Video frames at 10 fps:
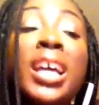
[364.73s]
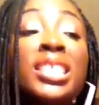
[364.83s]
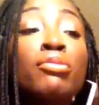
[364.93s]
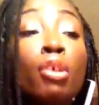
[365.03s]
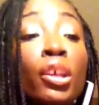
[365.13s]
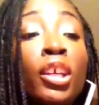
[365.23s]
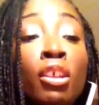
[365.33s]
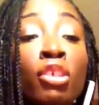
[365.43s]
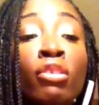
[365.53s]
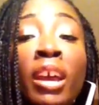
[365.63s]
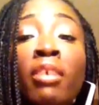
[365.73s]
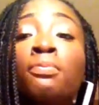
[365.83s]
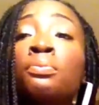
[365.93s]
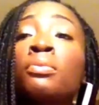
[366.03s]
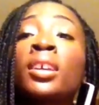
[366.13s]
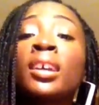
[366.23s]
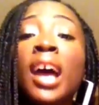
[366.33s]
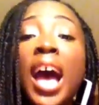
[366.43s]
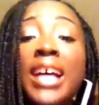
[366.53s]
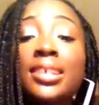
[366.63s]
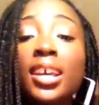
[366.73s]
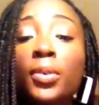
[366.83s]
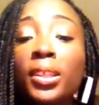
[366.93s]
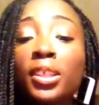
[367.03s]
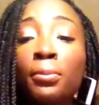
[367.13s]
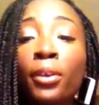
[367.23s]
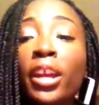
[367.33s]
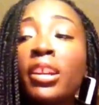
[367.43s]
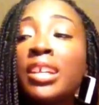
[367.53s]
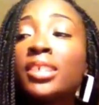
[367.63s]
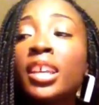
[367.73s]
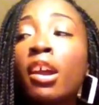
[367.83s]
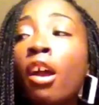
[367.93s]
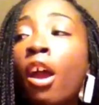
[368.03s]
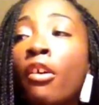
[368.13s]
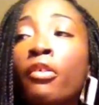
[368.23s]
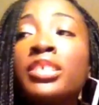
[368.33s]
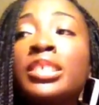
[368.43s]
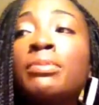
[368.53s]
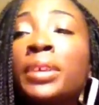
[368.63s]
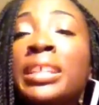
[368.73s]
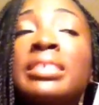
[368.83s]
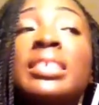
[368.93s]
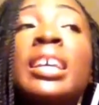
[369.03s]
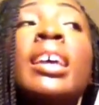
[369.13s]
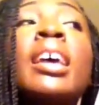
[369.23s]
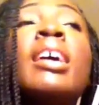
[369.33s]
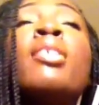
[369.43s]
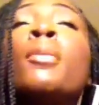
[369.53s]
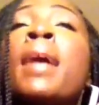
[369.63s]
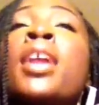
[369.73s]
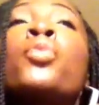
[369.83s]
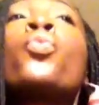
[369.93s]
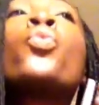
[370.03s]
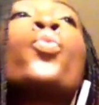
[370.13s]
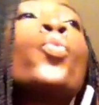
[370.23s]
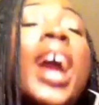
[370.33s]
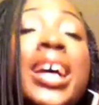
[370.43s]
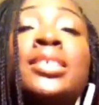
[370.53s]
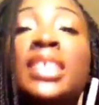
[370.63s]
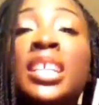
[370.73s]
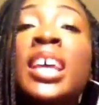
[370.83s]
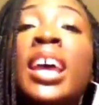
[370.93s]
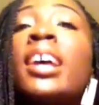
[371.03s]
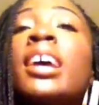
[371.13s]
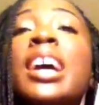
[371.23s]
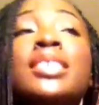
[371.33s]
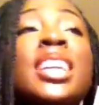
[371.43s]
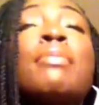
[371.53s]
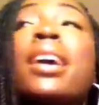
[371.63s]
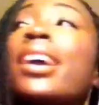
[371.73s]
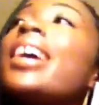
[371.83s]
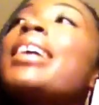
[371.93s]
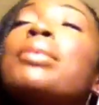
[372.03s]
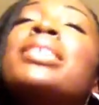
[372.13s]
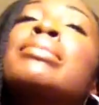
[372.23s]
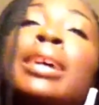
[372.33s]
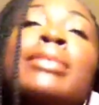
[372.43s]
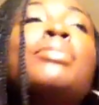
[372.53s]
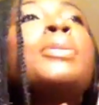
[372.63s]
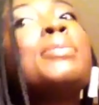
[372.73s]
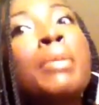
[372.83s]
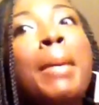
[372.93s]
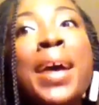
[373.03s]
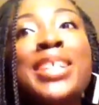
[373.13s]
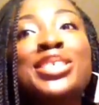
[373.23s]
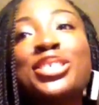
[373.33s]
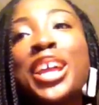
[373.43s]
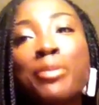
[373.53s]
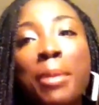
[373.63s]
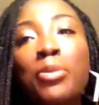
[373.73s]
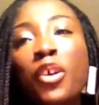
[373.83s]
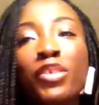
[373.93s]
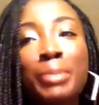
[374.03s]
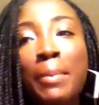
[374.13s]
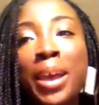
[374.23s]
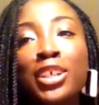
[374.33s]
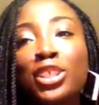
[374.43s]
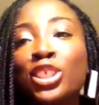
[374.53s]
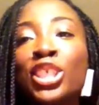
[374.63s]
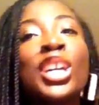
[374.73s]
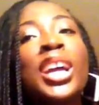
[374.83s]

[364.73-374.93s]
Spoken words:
I see roadkill on the ground, I say a quick little prayer and I say, rest in peace, no matter where I see it at. I say it in my head because sometimes my passenger, I don't want whoever's in my passenger